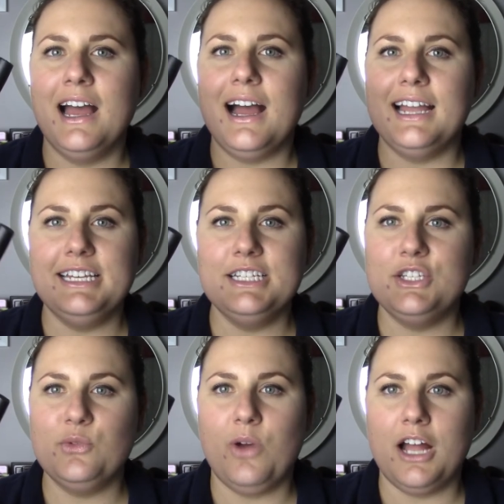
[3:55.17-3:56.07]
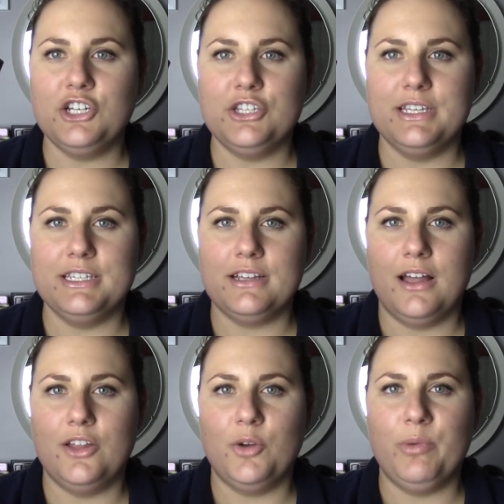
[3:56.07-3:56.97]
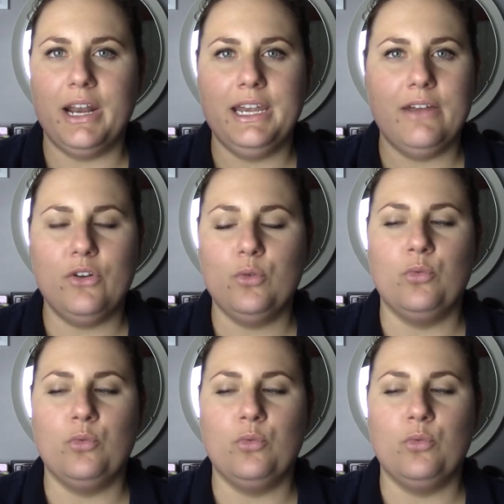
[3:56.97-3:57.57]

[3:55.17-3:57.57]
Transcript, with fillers: I did swatch this color, but I never